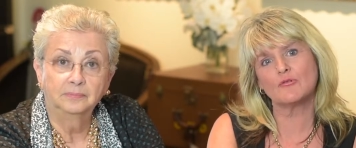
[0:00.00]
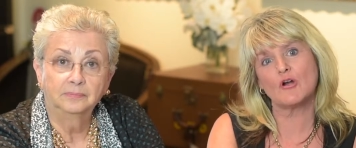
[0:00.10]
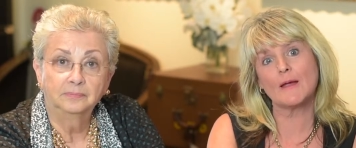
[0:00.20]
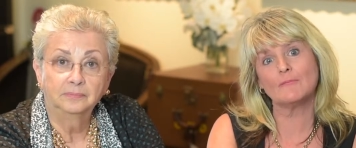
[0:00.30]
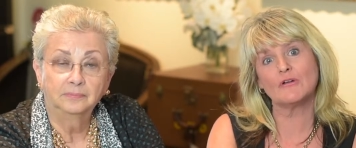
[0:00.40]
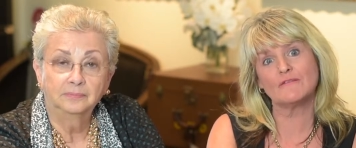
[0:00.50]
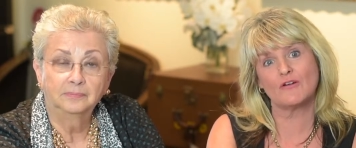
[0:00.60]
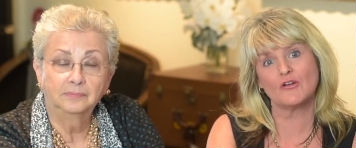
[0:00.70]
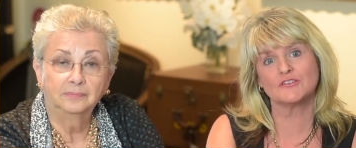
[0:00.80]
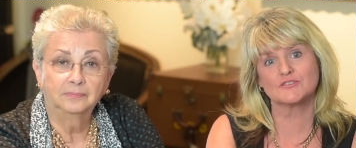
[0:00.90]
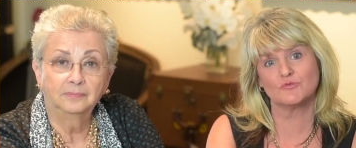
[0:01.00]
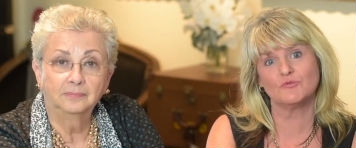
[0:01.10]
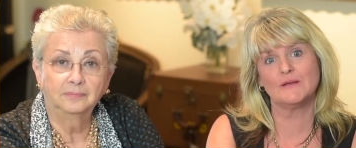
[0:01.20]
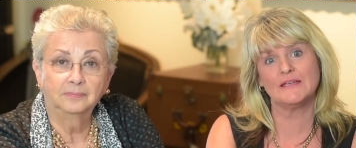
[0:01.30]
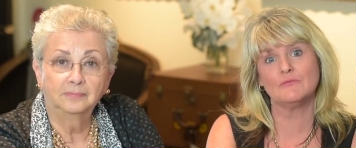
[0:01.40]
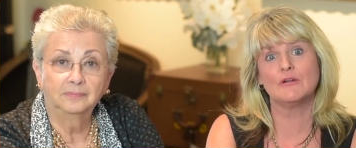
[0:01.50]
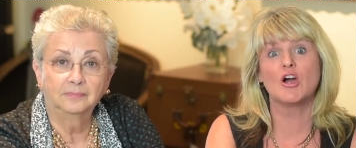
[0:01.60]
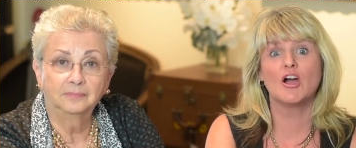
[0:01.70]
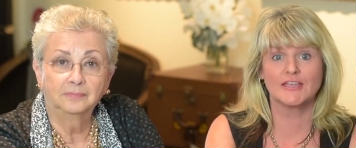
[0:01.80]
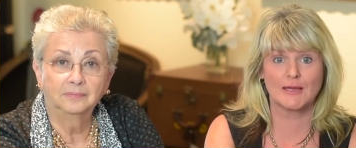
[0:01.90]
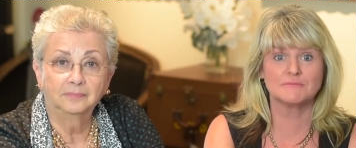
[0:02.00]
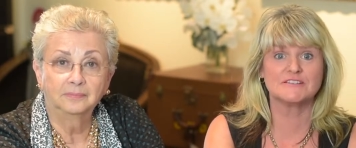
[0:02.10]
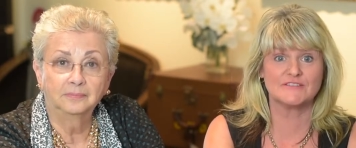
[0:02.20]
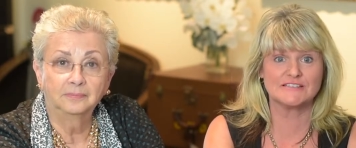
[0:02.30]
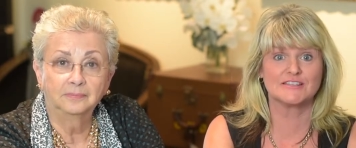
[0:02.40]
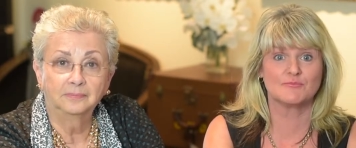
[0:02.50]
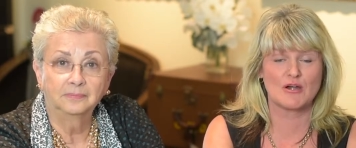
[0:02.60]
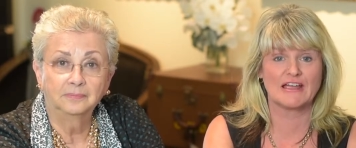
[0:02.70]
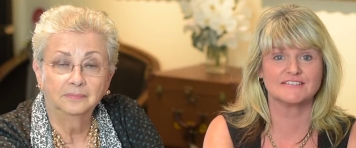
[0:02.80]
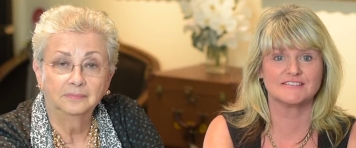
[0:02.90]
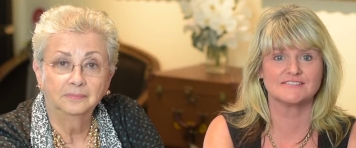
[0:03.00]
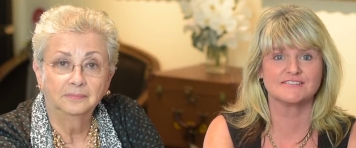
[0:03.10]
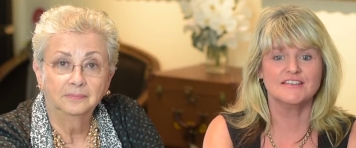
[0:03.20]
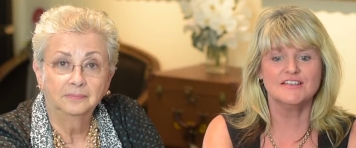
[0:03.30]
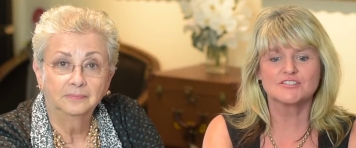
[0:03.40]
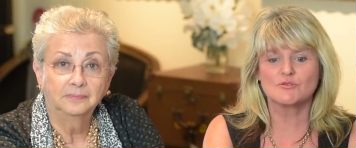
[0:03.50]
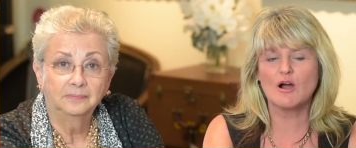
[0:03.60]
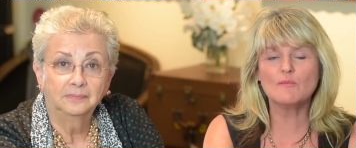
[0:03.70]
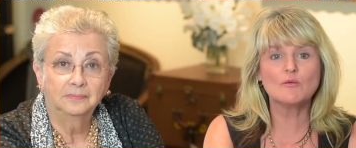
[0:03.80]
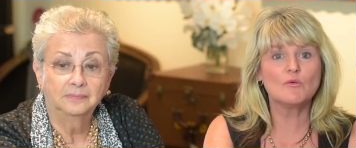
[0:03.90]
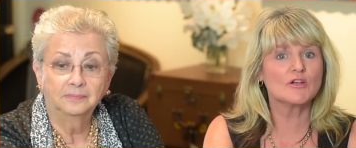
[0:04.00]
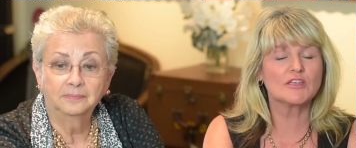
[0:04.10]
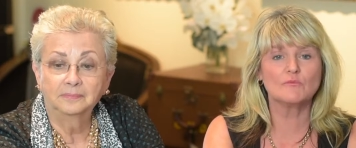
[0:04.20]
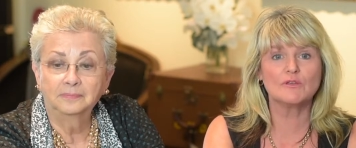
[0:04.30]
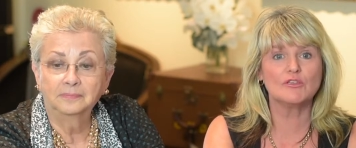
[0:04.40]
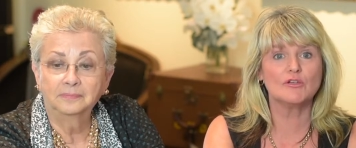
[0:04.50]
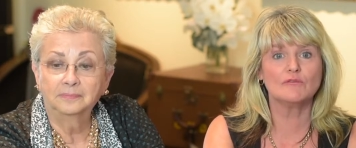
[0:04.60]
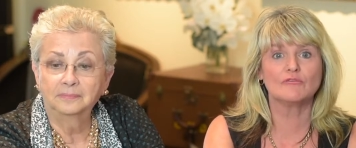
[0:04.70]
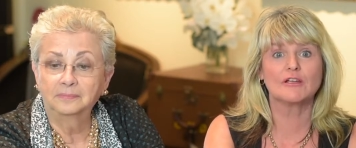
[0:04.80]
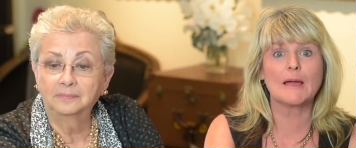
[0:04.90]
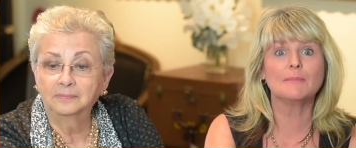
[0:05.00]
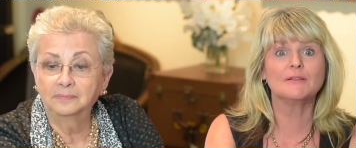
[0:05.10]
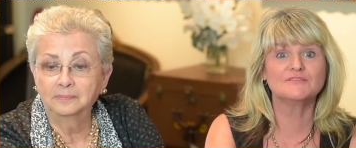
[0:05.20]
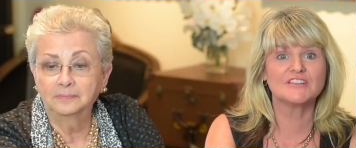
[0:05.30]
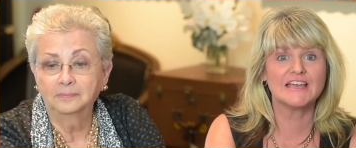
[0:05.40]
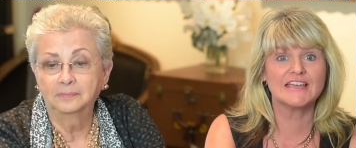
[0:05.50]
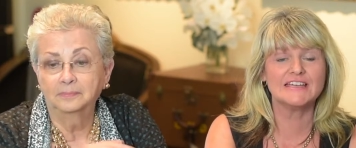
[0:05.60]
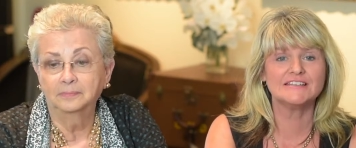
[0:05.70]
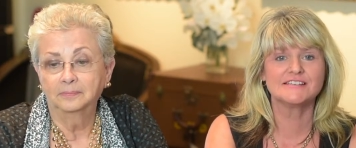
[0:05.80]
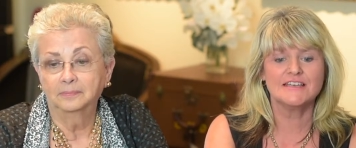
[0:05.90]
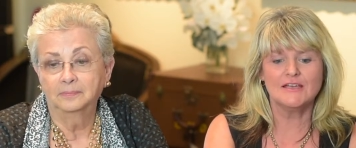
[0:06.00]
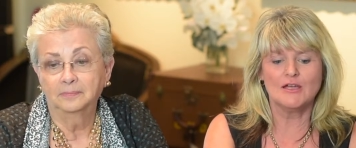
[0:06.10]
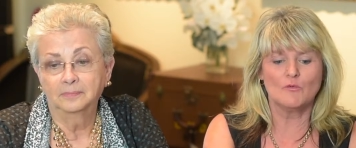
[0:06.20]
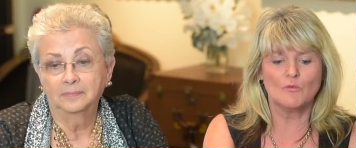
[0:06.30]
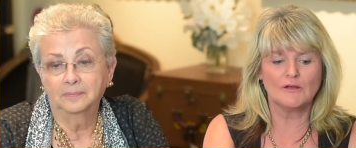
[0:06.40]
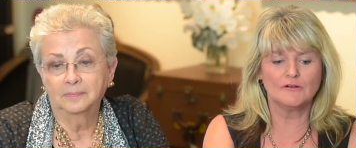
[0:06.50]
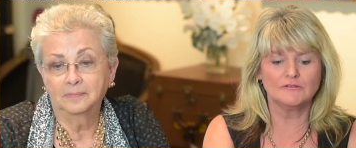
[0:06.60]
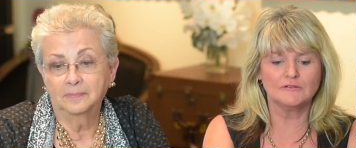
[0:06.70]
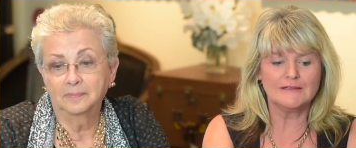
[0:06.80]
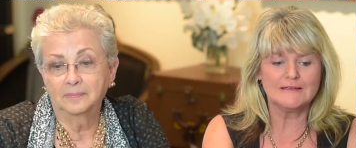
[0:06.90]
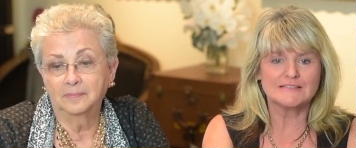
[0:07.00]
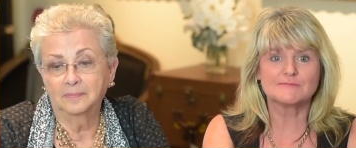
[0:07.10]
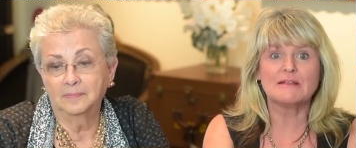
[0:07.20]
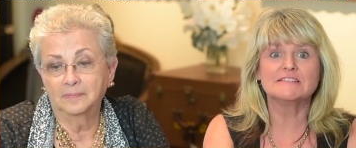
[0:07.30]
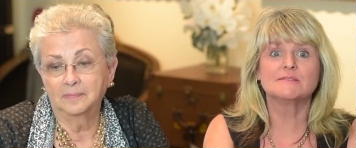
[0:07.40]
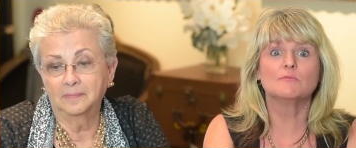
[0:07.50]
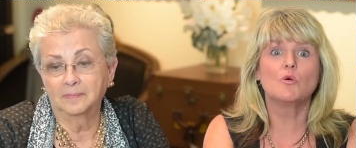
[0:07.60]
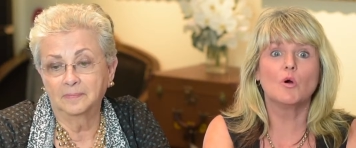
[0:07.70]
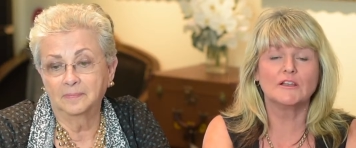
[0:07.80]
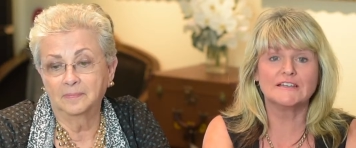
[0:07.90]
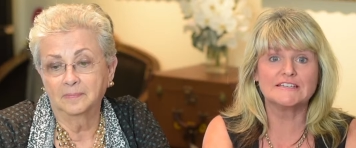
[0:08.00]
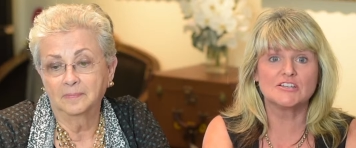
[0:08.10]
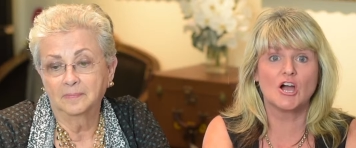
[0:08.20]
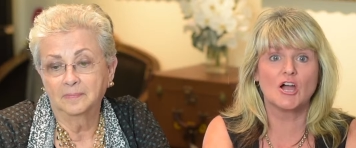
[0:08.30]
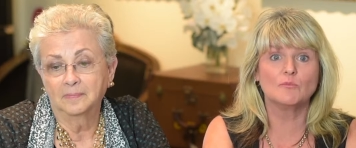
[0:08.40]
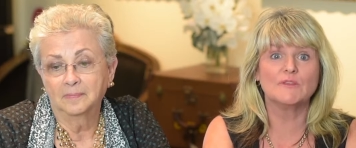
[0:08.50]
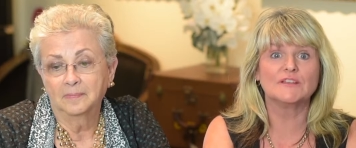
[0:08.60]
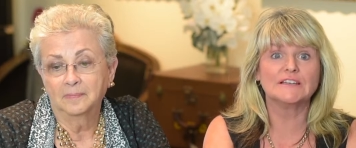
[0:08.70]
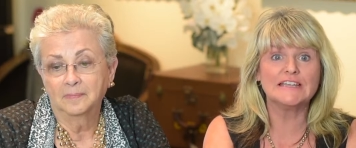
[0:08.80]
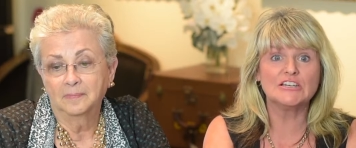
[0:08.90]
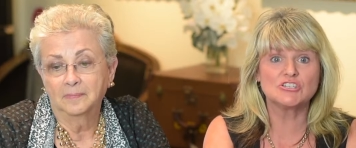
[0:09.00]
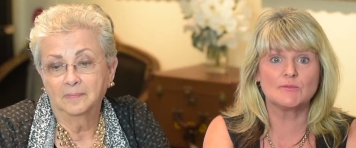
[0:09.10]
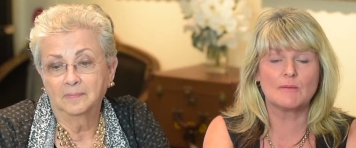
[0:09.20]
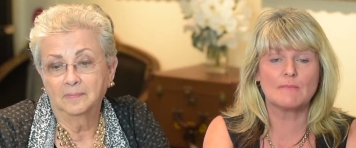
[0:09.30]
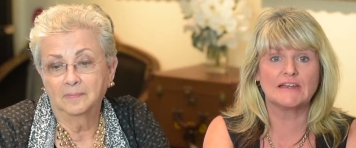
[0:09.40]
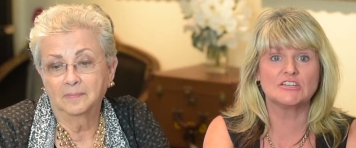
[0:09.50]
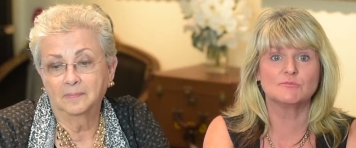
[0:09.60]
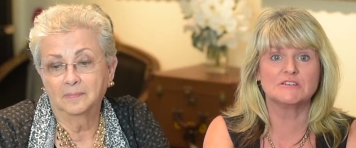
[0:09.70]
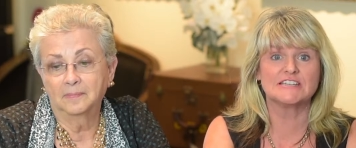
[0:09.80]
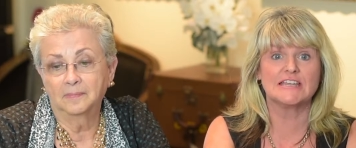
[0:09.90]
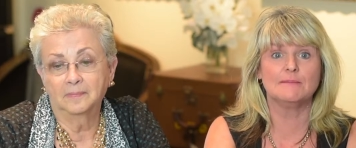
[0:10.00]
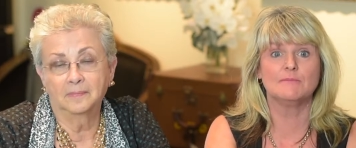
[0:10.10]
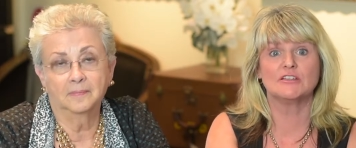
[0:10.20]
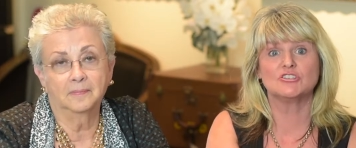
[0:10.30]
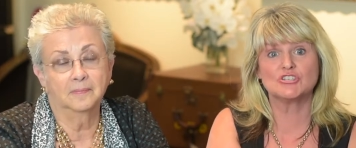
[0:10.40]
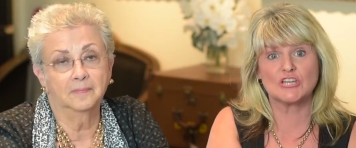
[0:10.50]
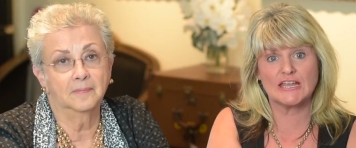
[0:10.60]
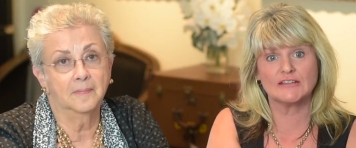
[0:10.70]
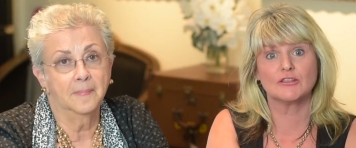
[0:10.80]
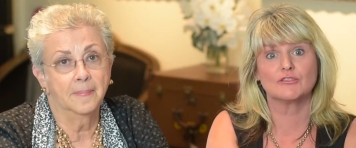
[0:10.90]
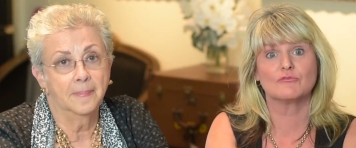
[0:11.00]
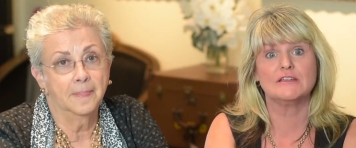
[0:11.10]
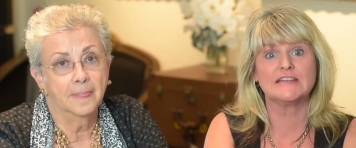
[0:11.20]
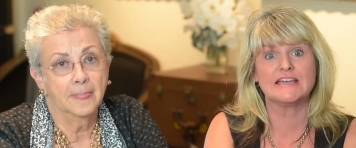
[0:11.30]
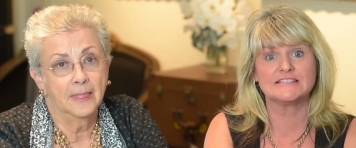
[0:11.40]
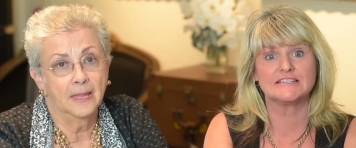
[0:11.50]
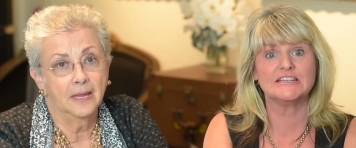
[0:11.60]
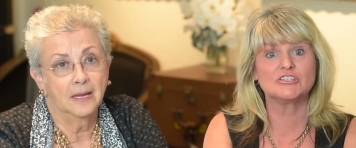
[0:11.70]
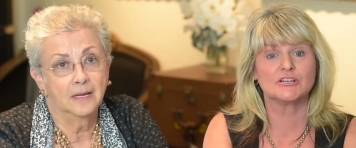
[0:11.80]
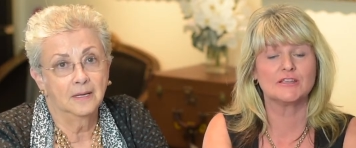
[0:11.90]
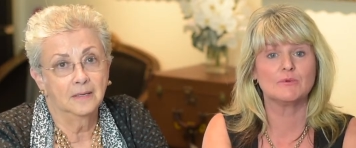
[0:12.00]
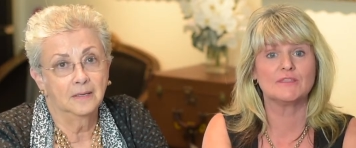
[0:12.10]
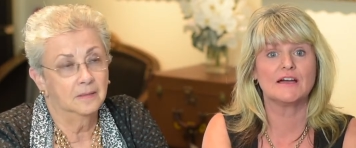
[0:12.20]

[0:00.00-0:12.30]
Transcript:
Speaker 1: primary focus will be when I come to visit the practice. So I'll be working with you for a couple of days. We'll spend some quality time with the leadership and management team that shared the three days initially with